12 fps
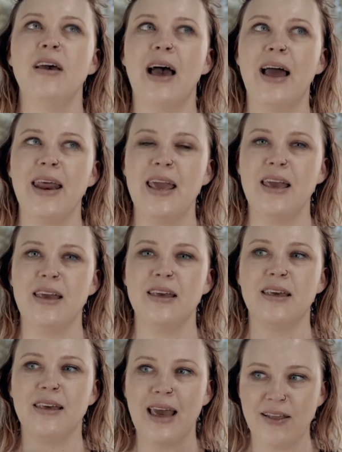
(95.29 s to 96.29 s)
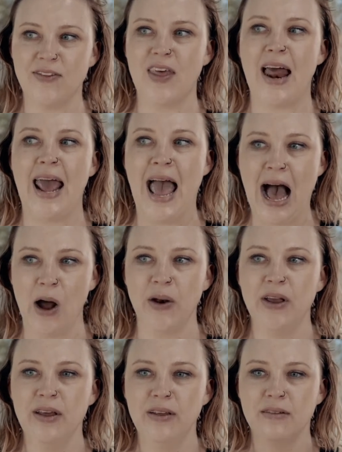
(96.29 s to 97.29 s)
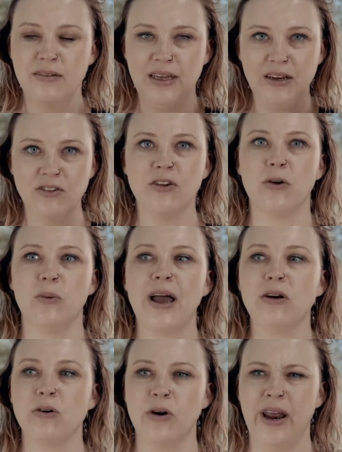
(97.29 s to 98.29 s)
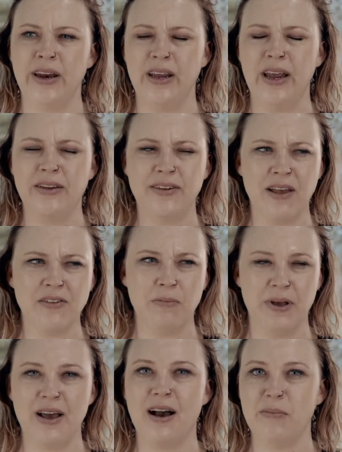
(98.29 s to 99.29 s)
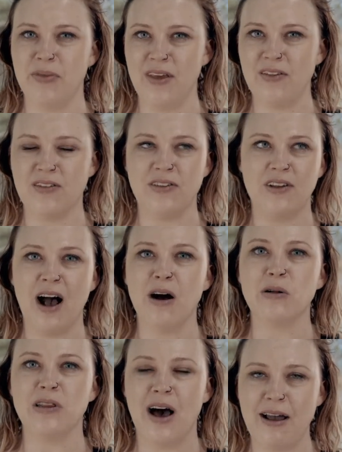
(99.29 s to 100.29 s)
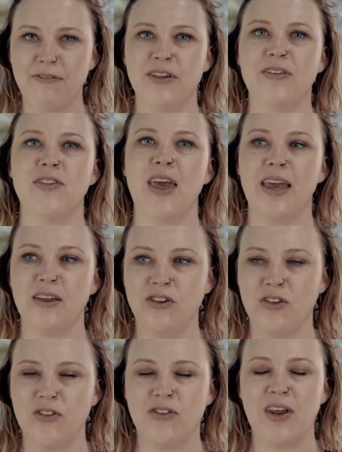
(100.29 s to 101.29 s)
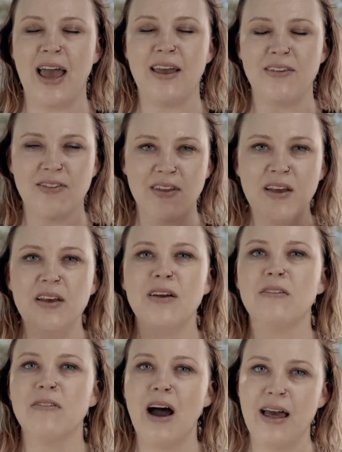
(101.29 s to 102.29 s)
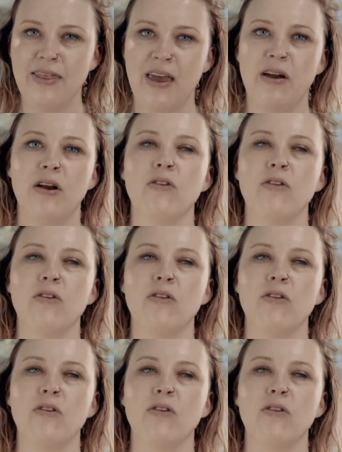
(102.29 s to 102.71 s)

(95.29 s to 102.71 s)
and he gets that out into the record, and it doesn't become this dull, lifeless thing. It just stays right there, and